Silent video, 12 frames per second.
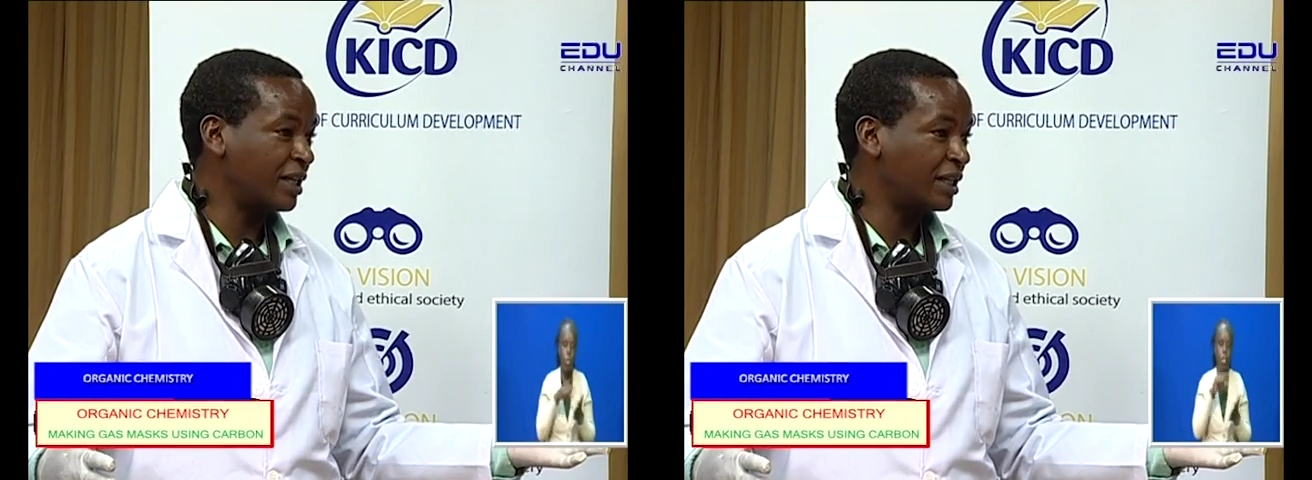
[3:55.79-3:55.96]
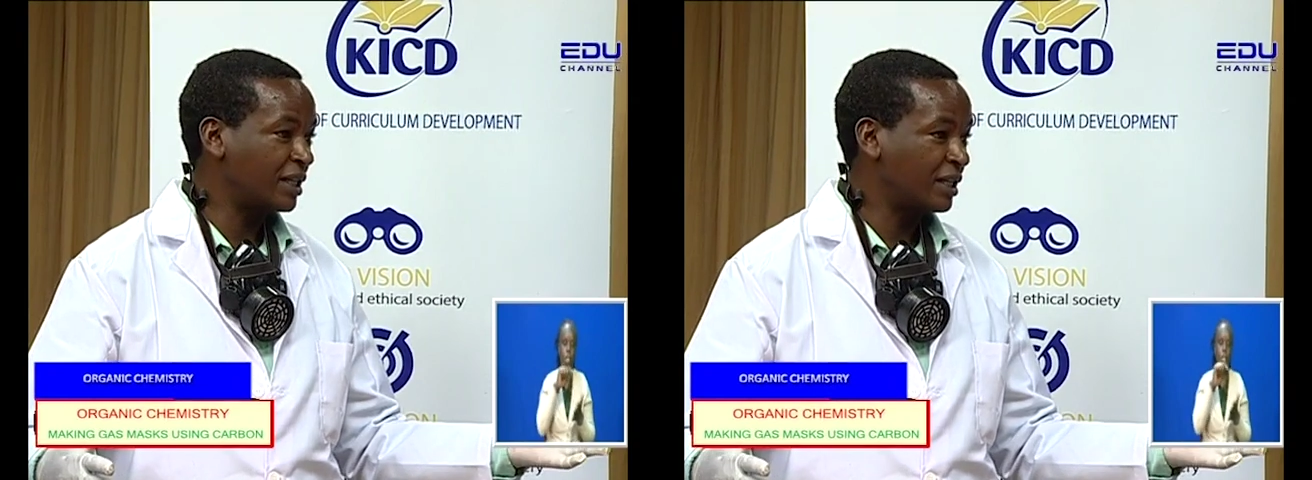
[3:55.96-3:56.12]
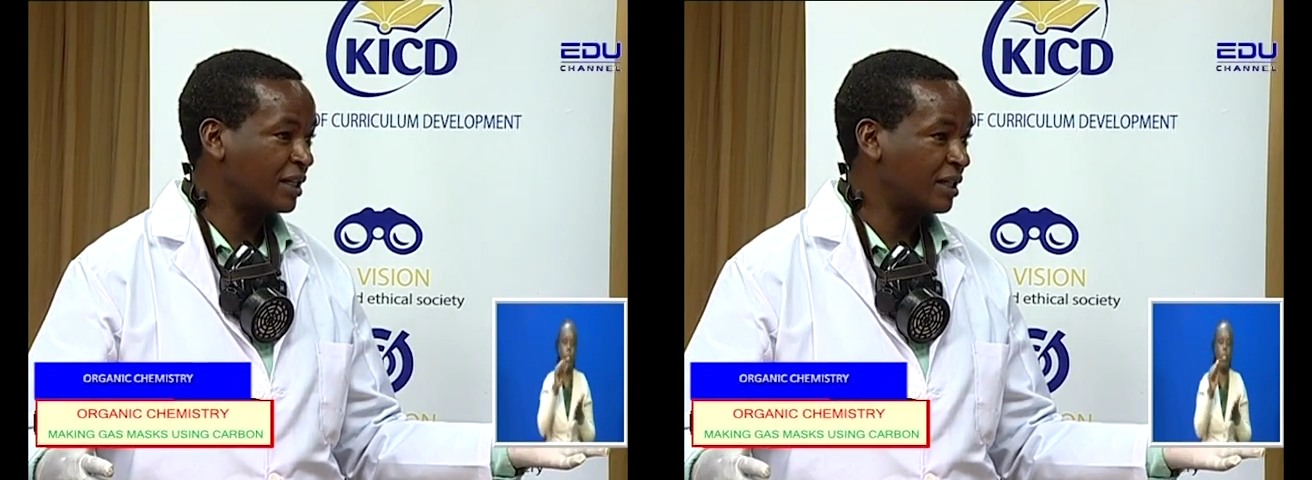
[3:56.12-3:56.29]

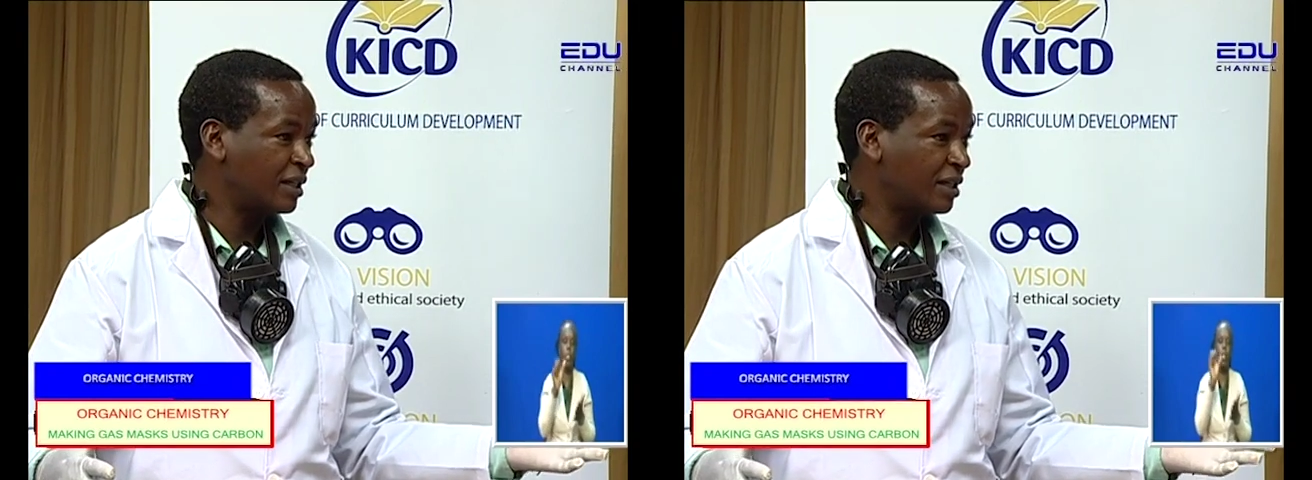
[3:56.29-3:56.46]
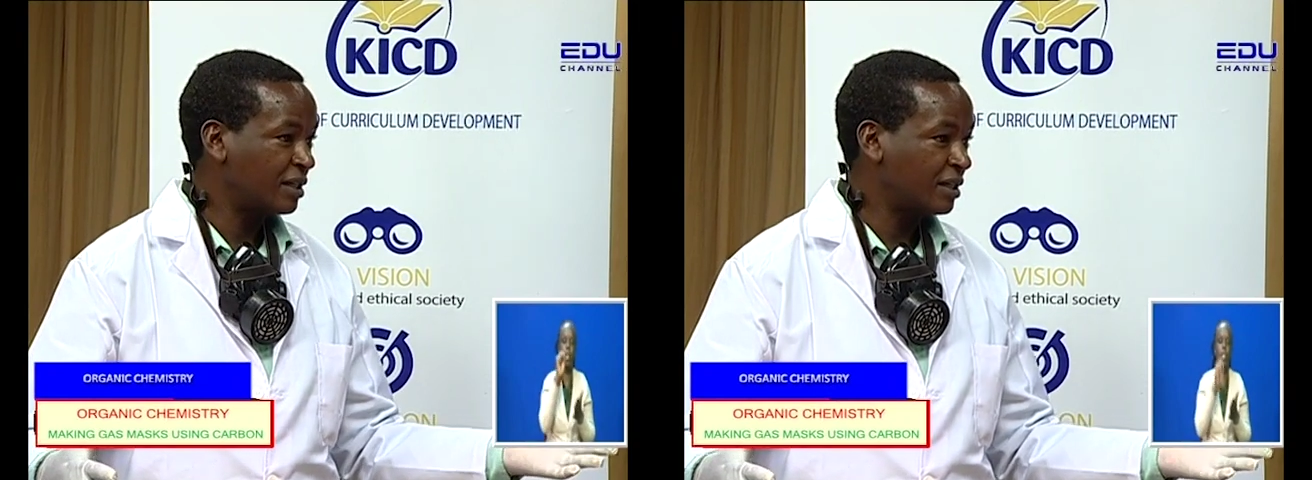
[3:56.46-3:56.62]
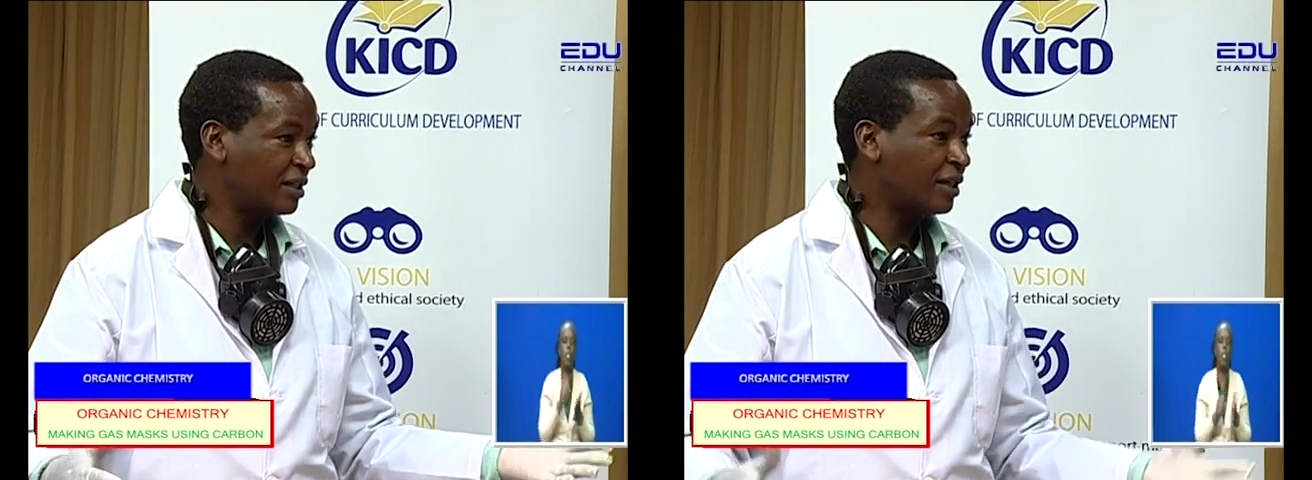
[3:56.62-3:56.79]
carbon
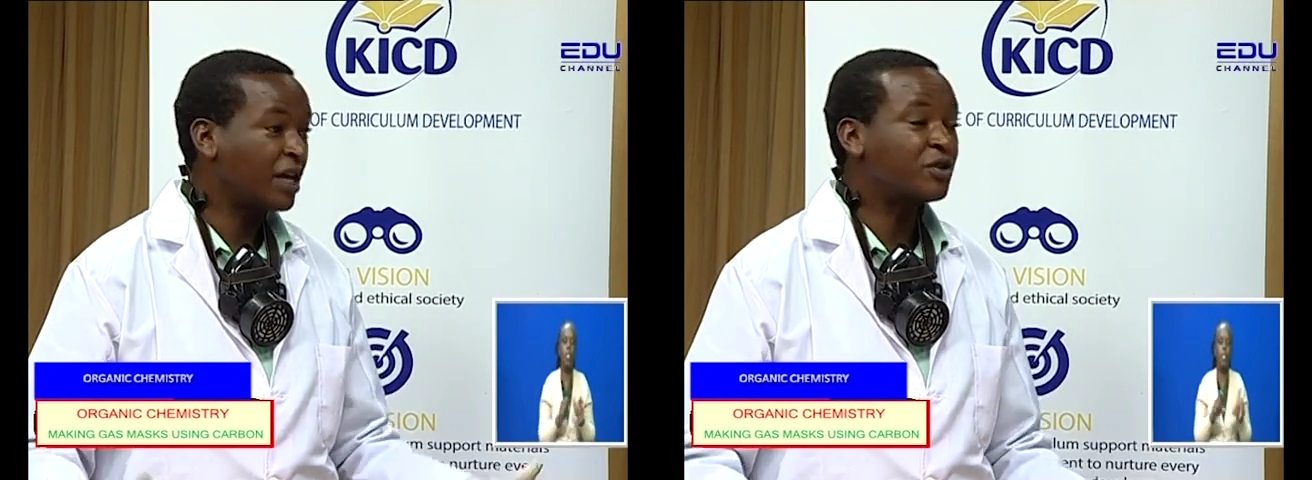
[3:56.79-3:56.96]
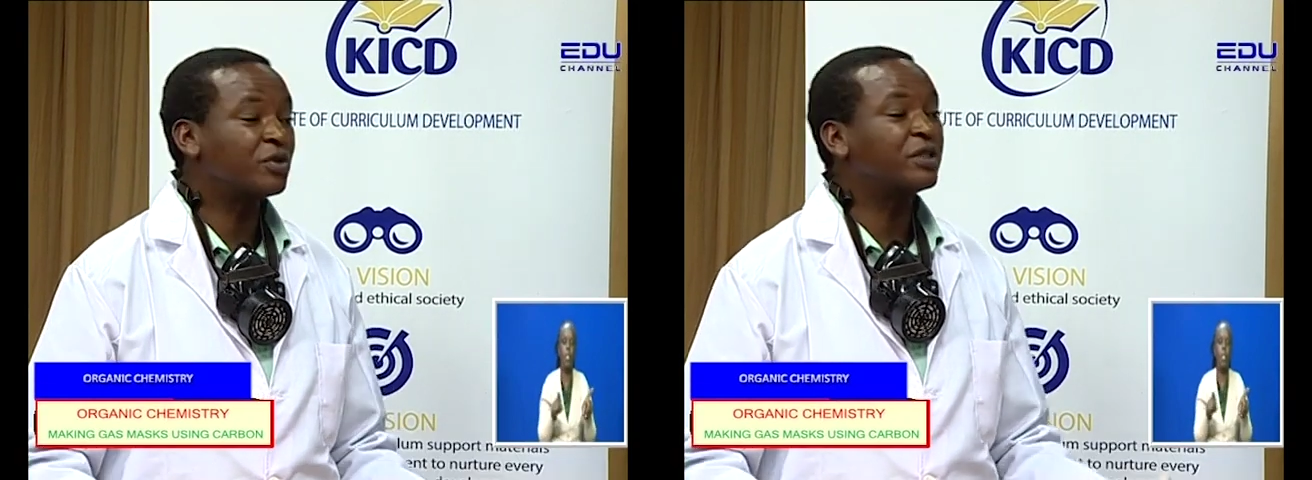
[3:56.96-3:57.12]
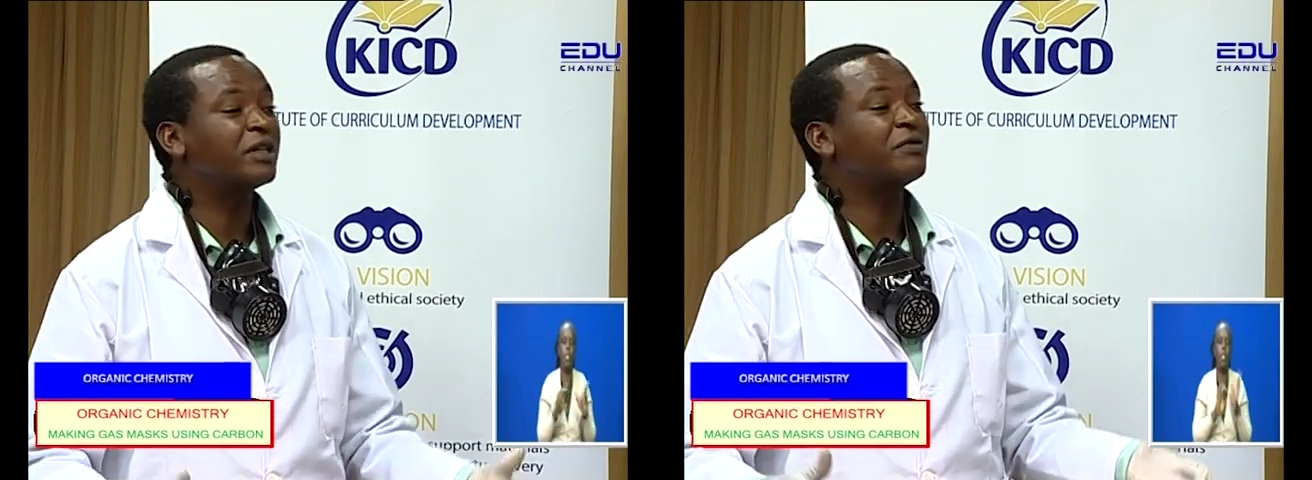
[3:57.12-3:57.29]
dioxide,
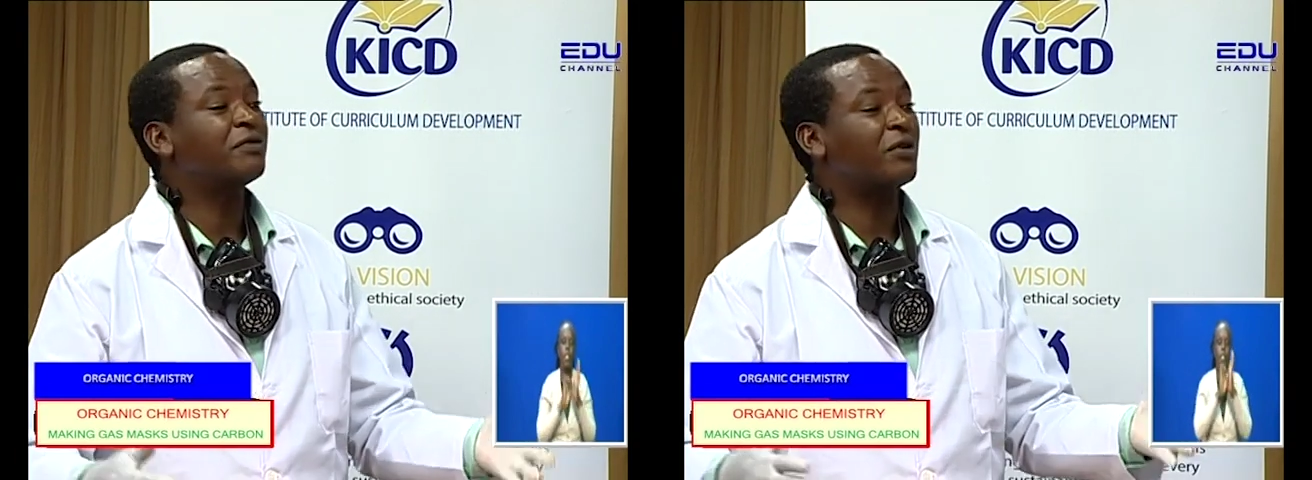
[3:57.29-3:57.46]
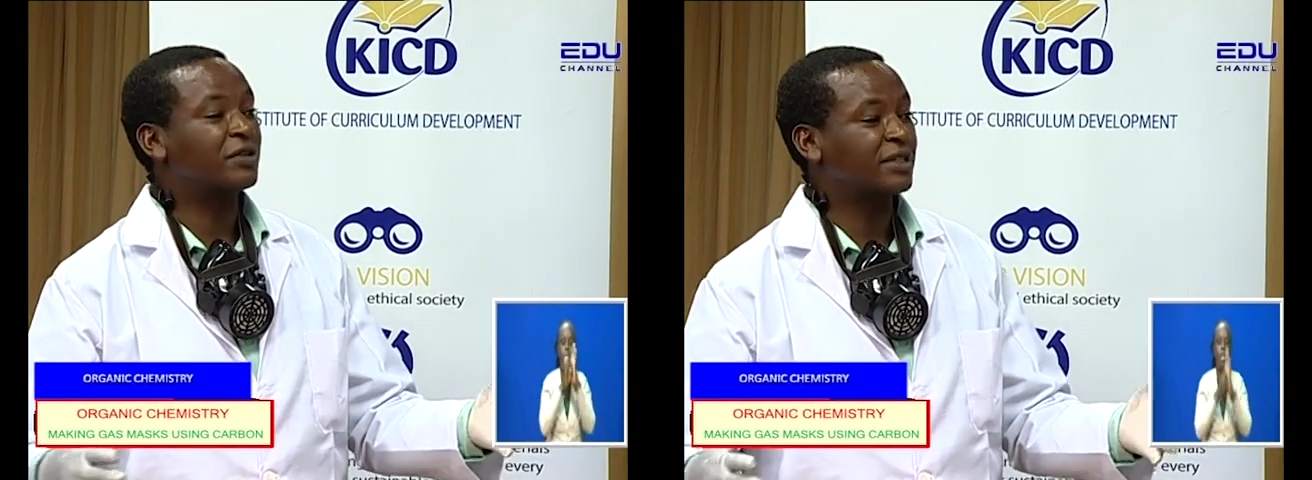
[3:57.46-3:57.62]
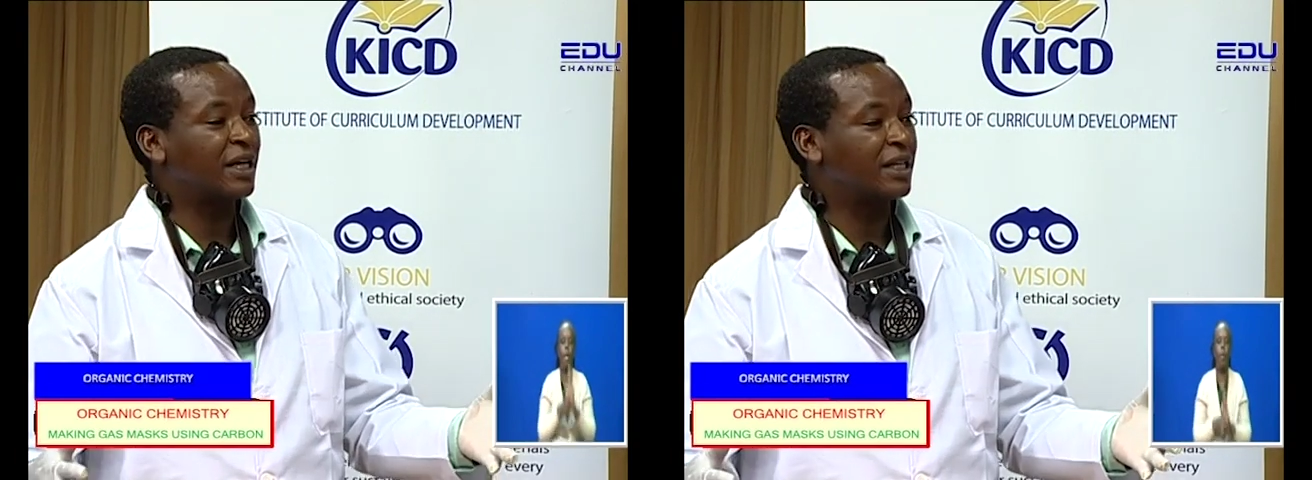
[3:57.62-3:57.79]
nitrogen
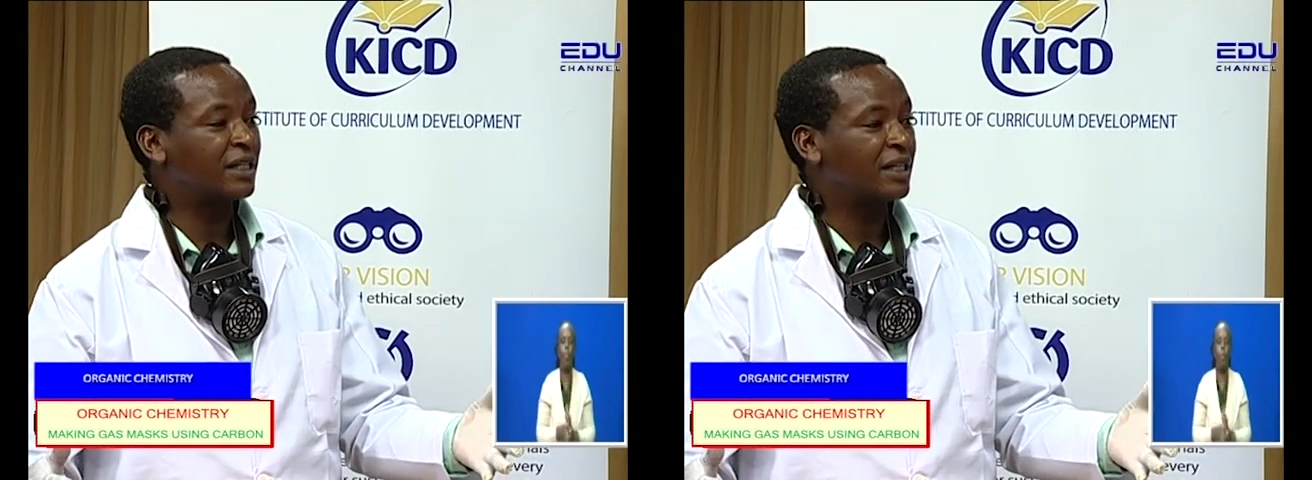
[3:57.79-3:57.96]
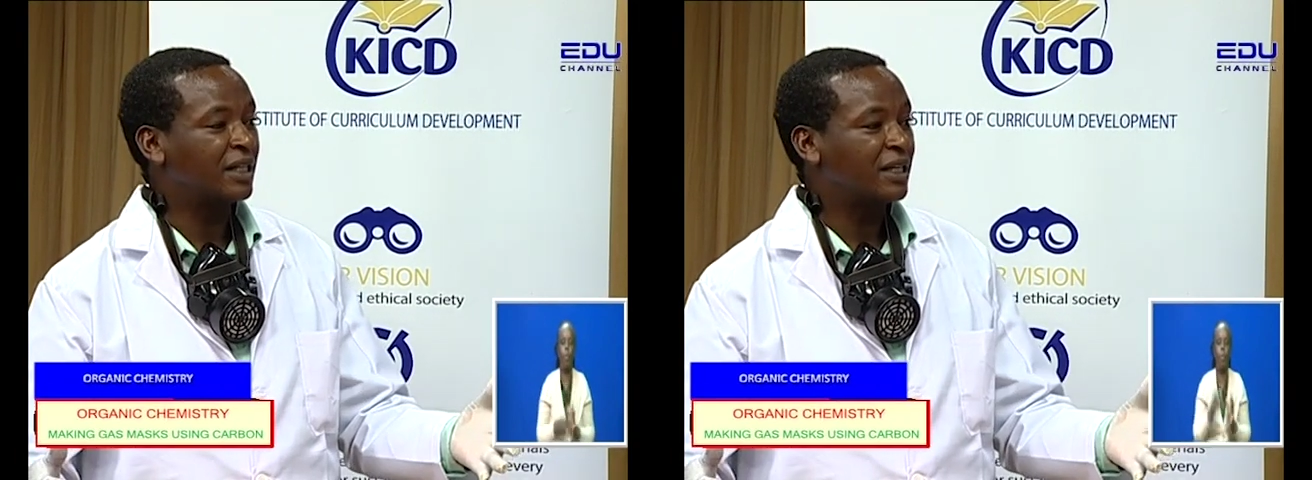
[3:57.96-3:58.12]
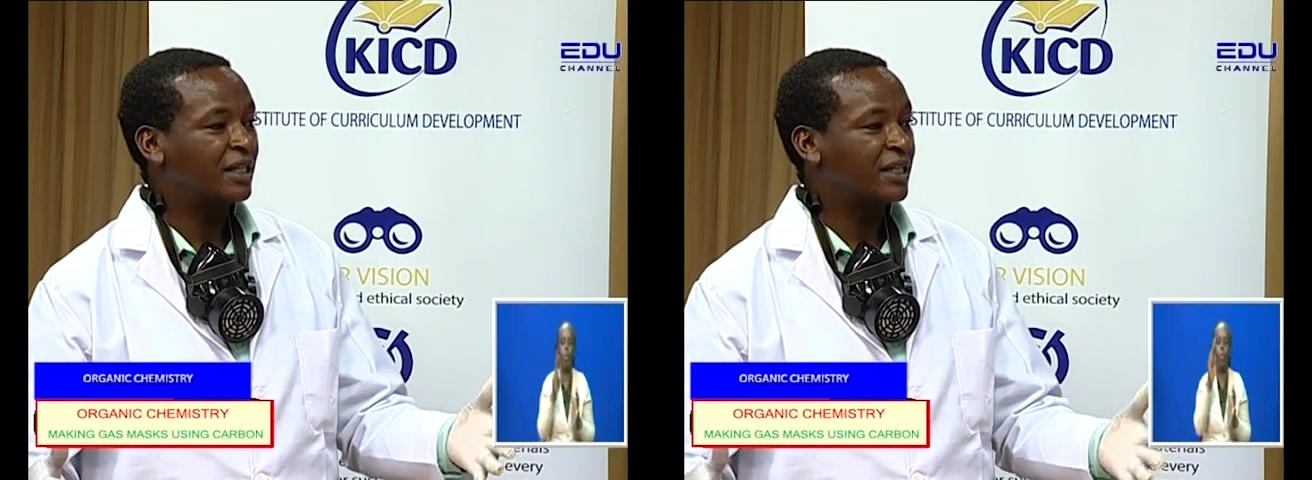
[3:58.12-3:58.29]
oxide,
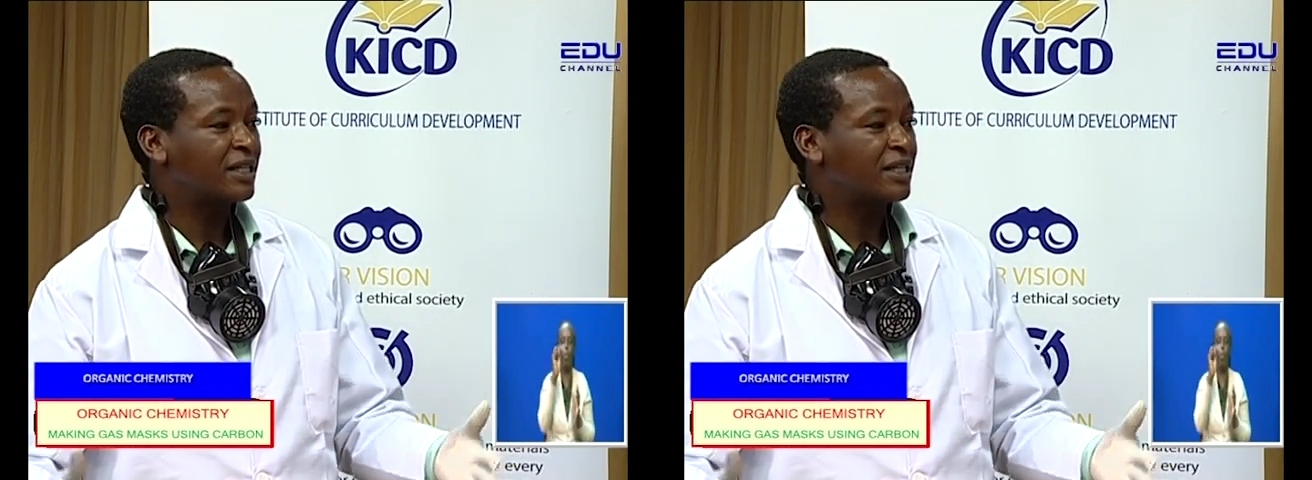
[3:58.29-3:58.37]
uh-huh.